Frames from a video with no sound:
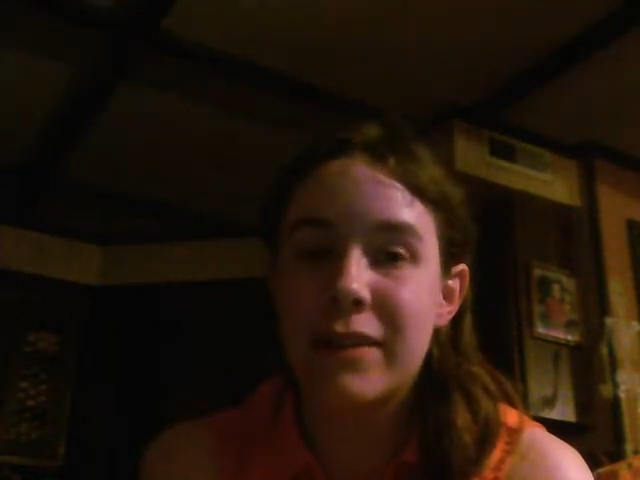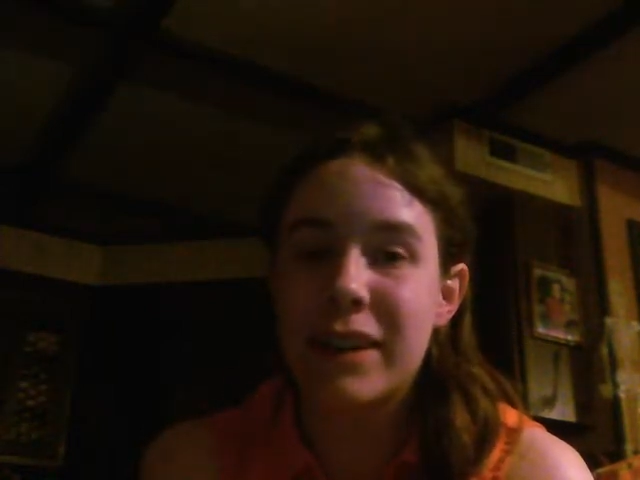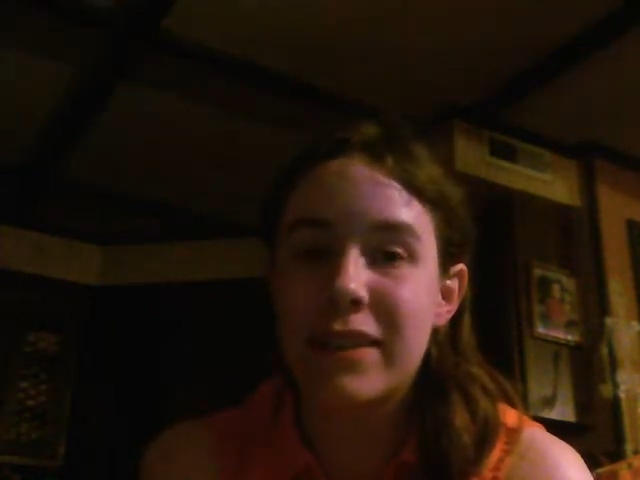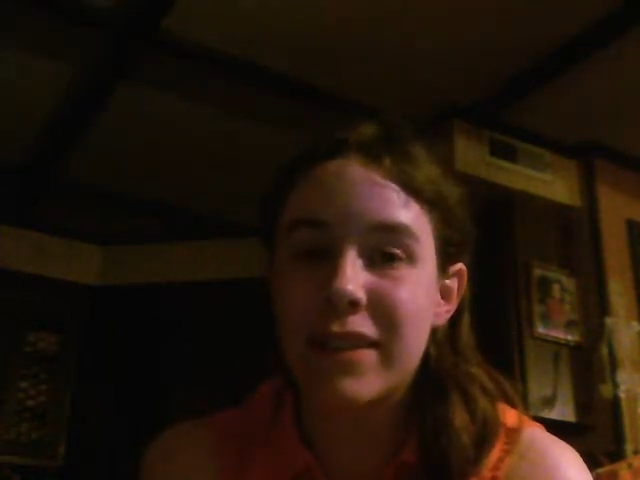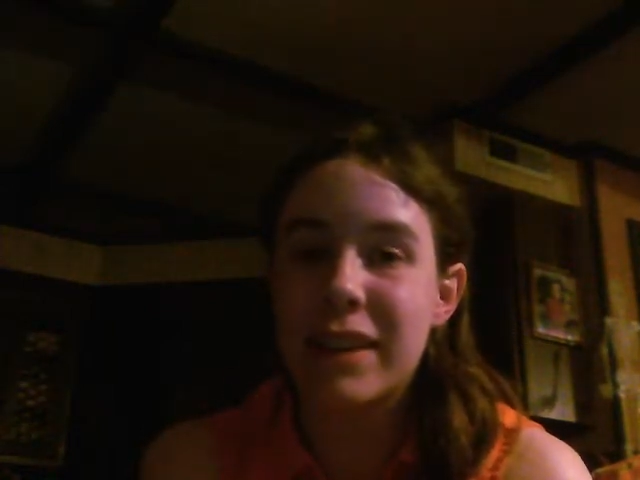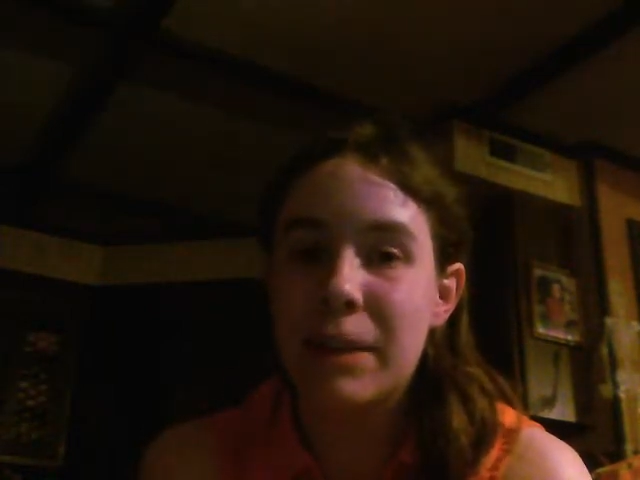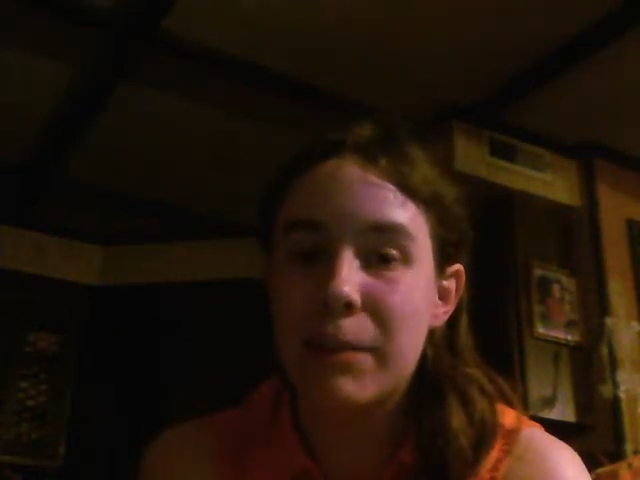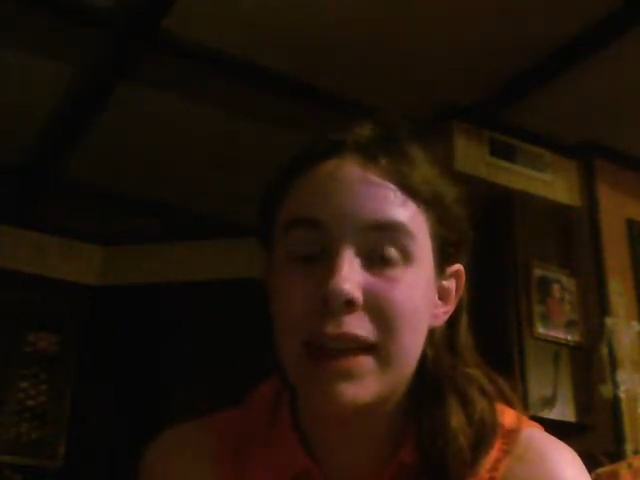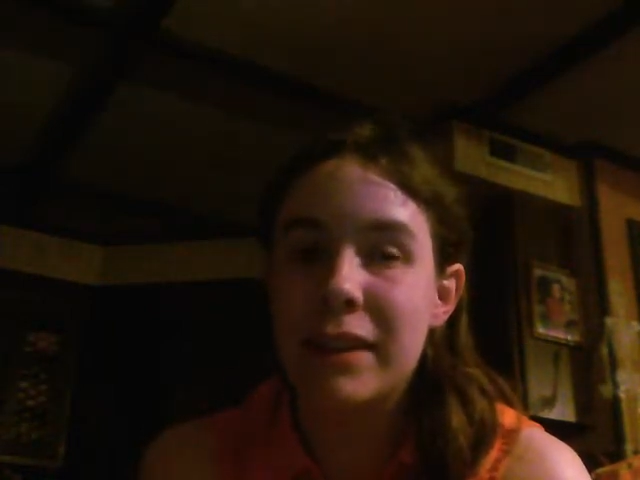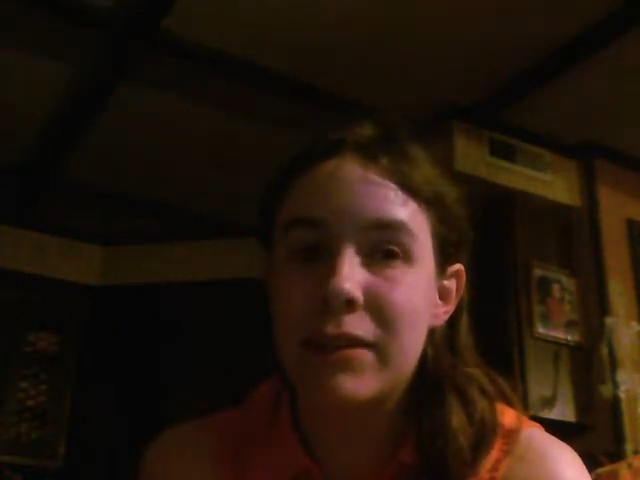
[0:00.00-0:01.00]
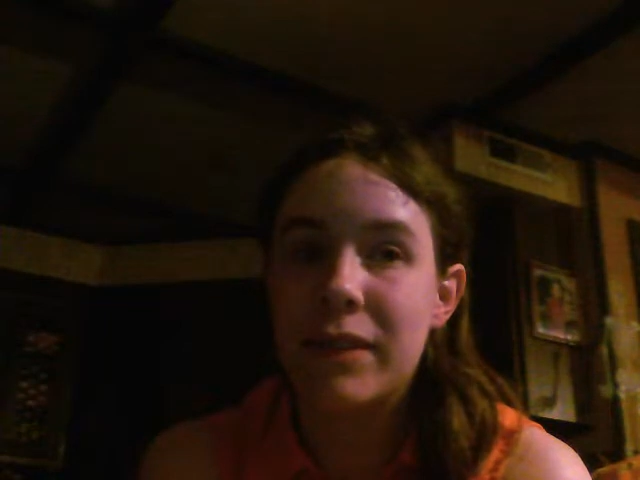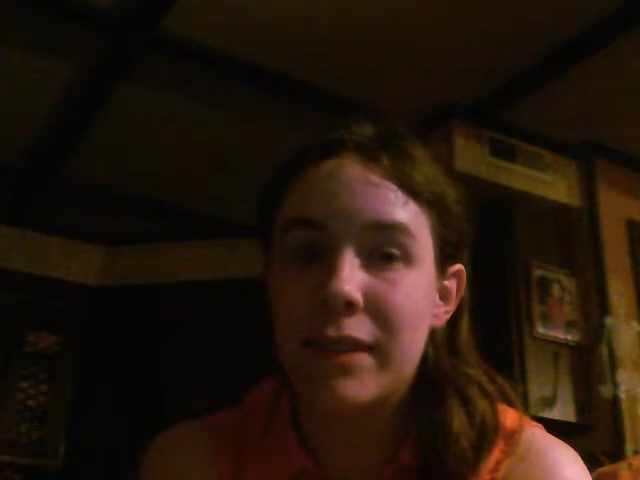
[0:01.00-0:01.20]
what really makes him